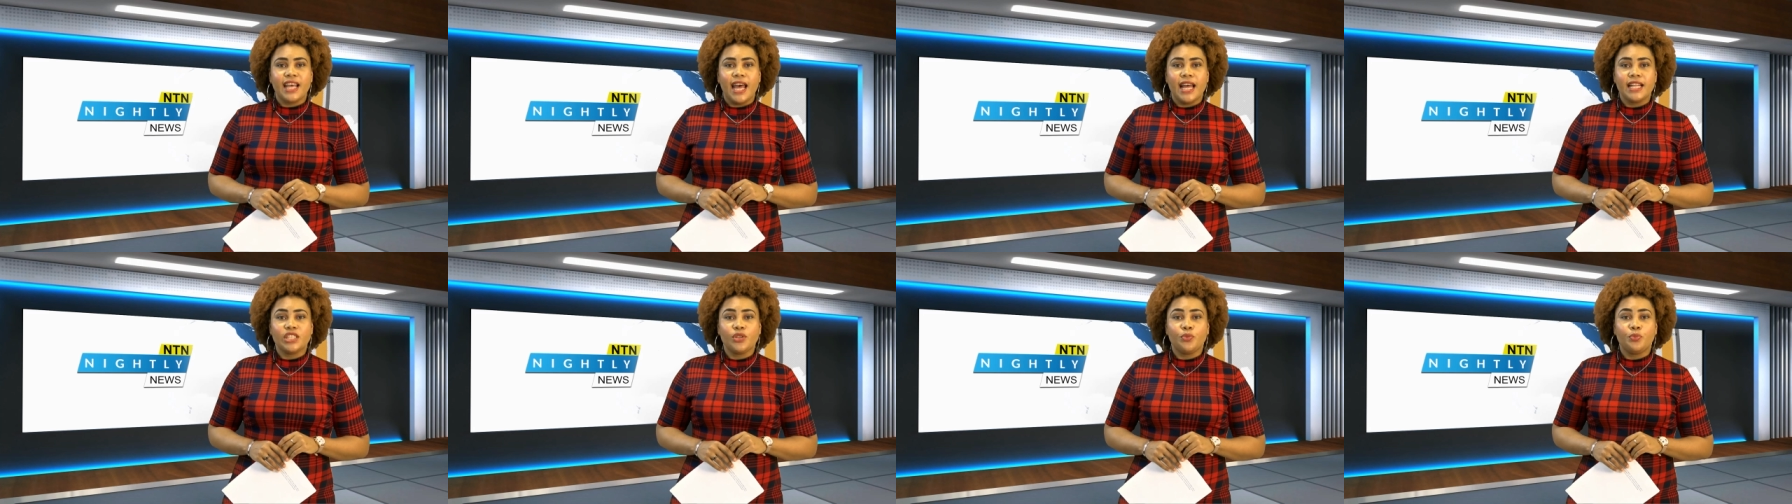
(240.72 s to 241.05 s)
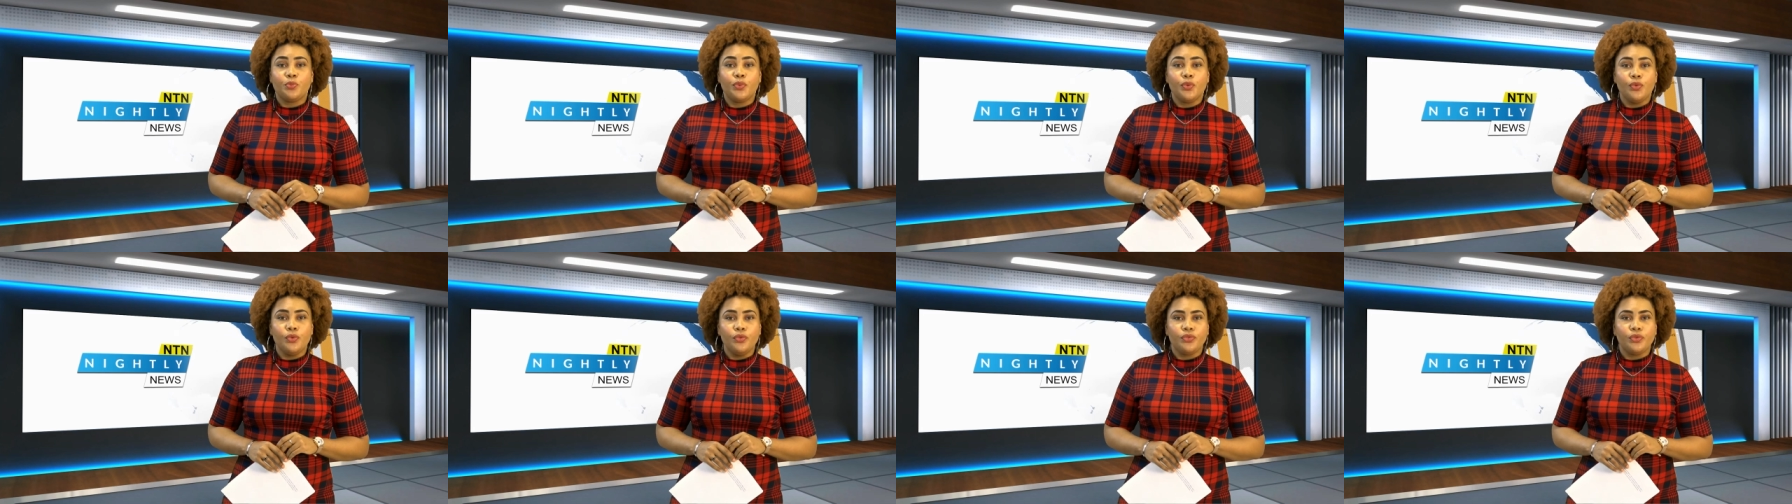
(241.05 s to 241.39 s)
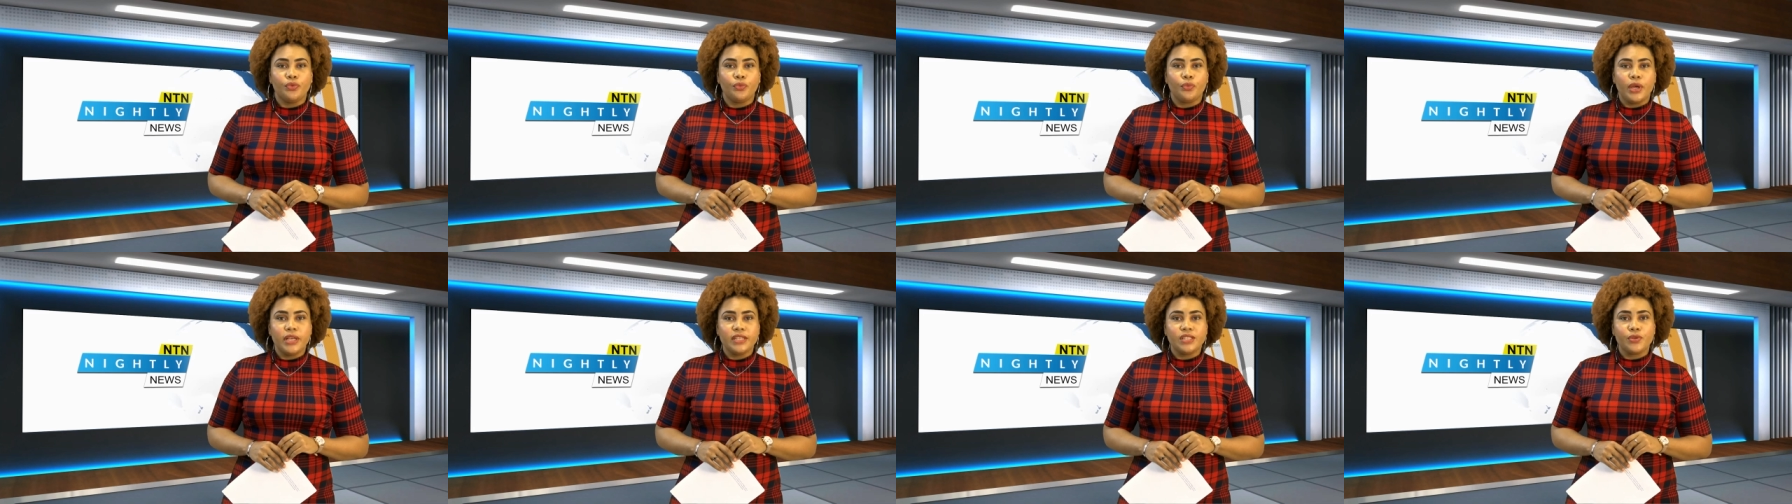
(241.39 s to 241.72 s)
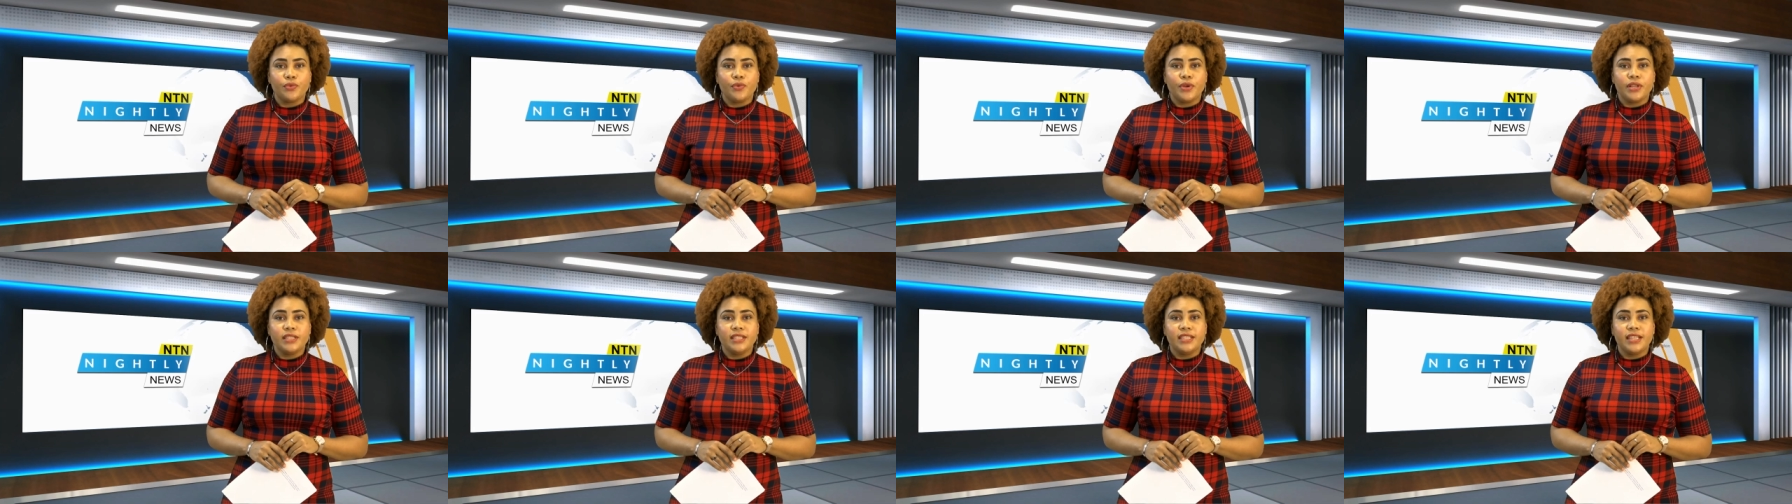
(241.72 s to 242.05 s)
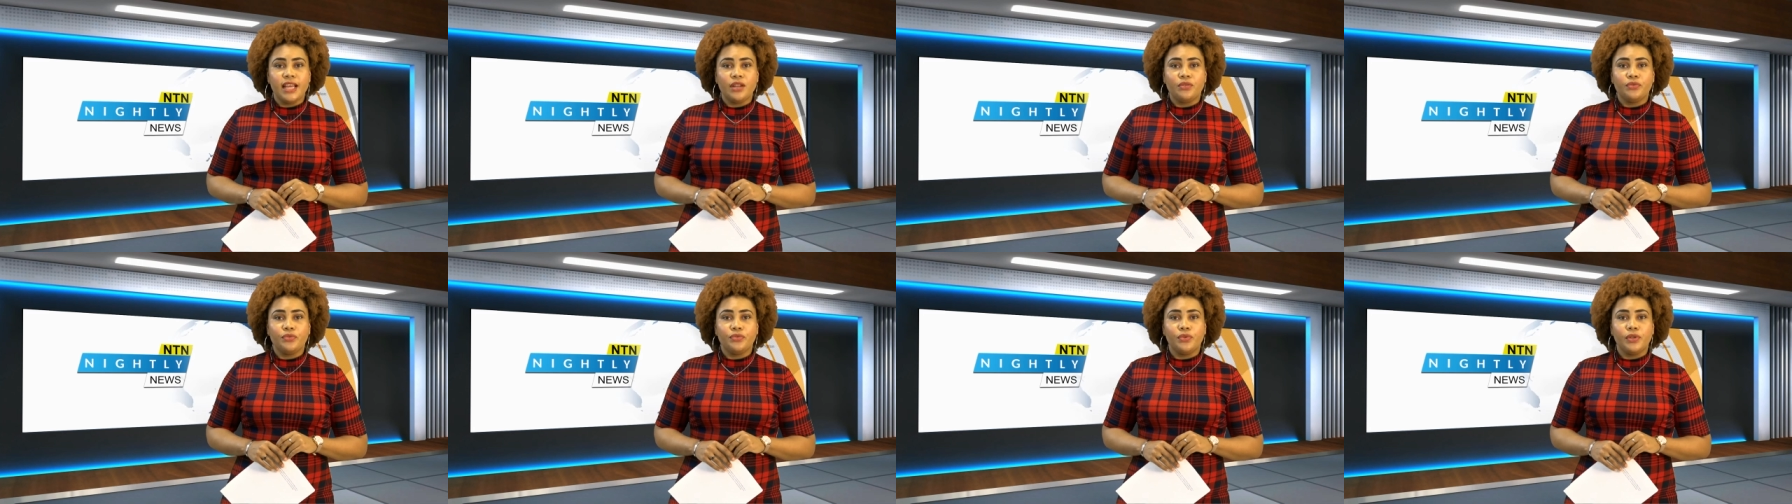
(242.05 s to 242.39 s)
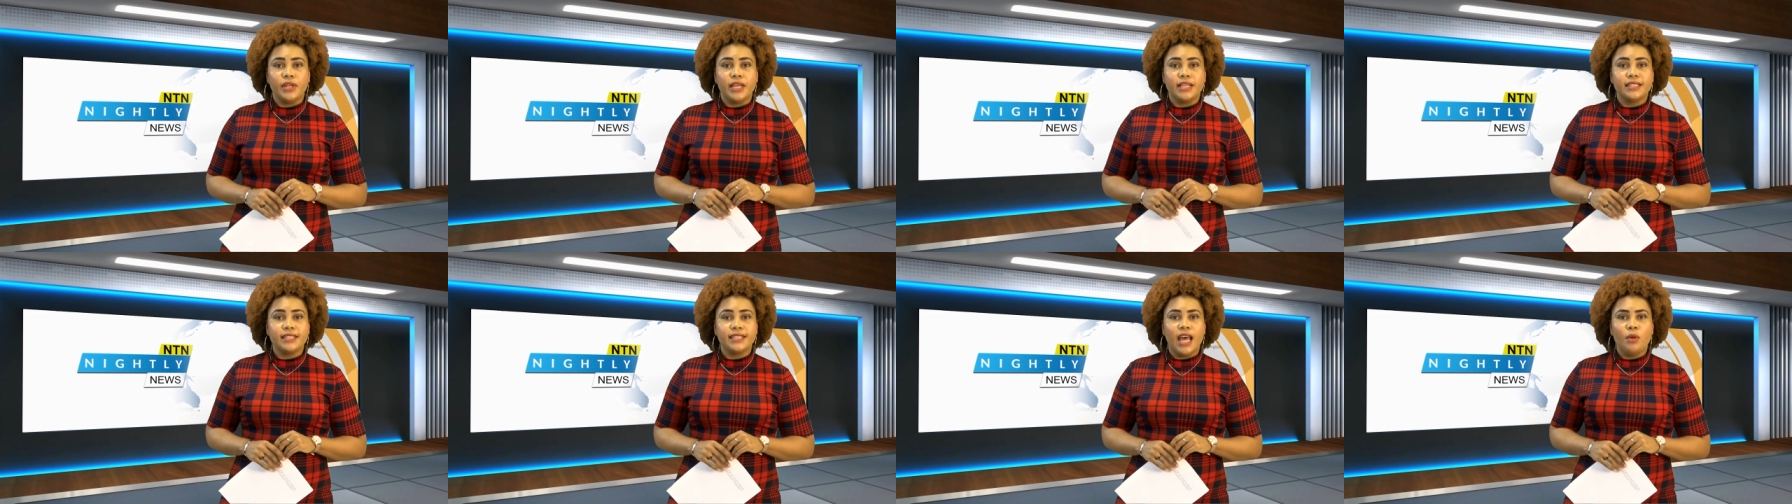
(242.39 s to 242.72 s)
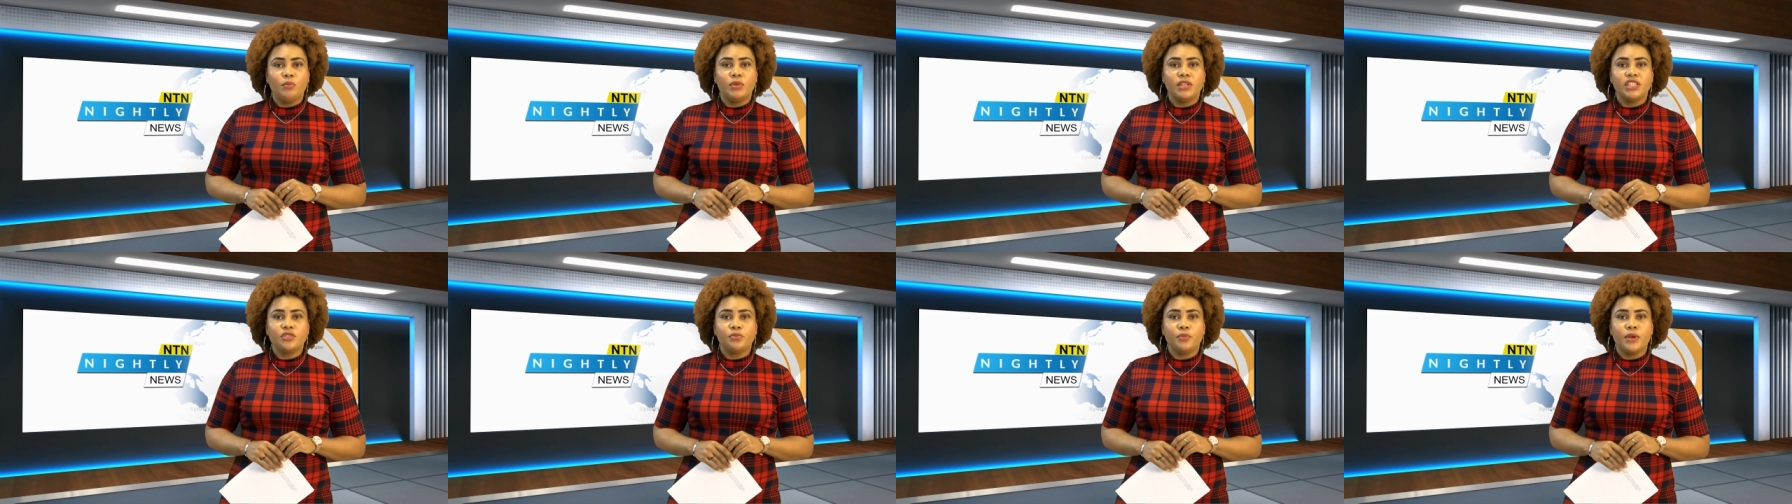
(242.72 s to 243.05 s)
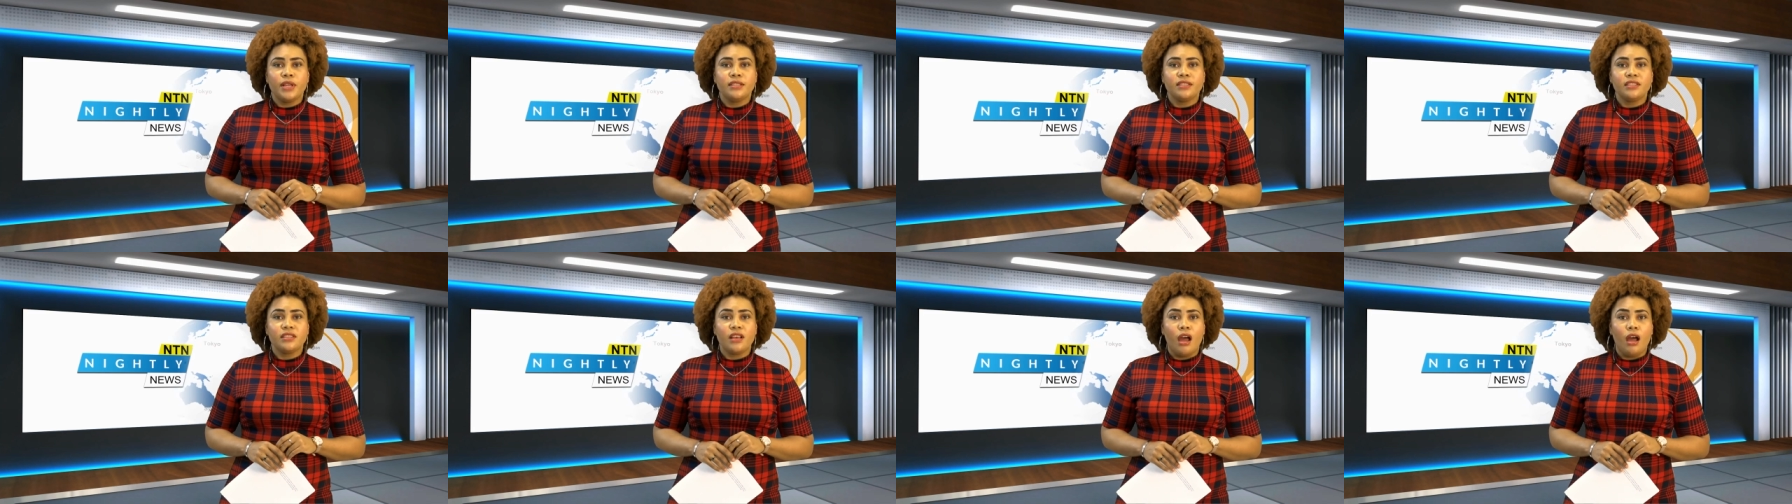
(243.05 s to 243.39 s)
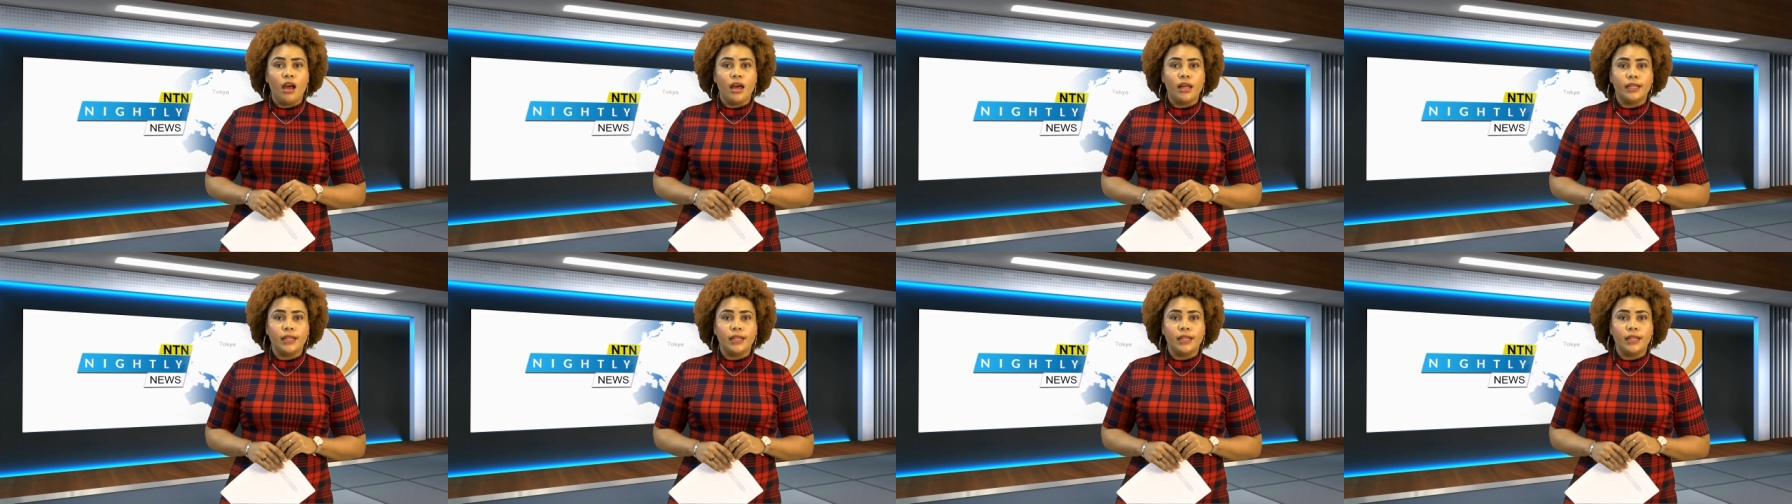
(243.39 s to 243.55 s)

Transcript: at approved restaurants and food establishments are